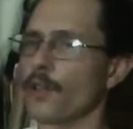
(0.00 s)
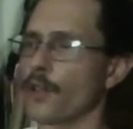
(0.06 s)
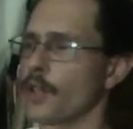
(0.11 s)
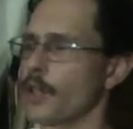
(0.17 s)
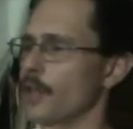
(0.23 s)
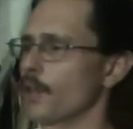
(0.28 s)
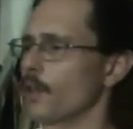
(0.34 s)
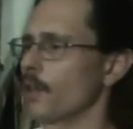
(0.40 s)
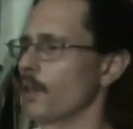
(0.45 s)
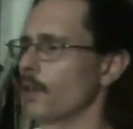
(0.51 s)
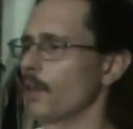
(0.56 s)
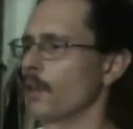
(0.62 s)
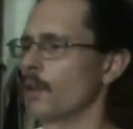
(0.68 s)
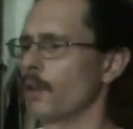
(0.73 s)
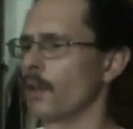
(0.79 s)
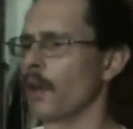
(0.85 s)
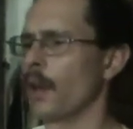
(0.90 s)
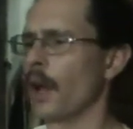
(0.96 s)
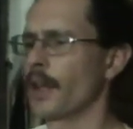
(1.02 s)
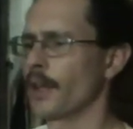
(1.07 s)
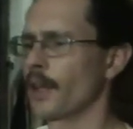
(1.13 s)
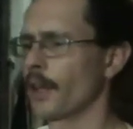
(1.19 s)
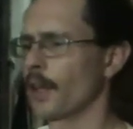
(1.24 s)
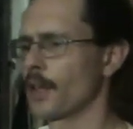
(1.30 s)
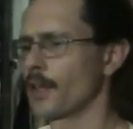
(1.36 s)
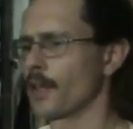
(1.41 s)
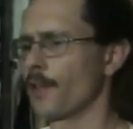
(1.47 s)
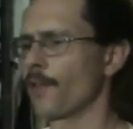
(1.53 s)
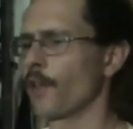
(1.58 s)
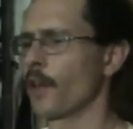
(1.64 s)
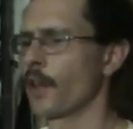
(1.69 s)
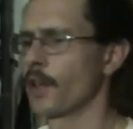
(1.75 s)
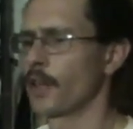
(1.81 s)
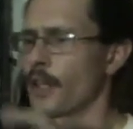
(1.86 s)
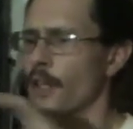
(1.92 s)
steel, I think it's the
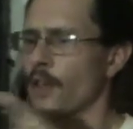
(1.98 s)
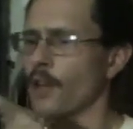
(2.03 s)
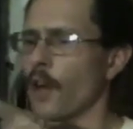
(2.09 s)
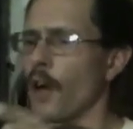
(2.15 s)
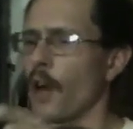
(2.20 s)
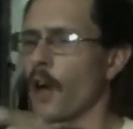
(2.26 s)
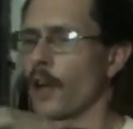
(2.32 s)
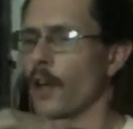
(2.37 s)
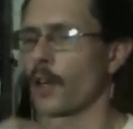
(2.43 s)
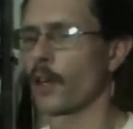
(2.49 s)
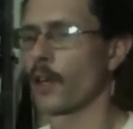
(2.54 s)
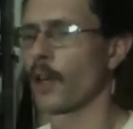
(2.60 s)
Frontier Hawk,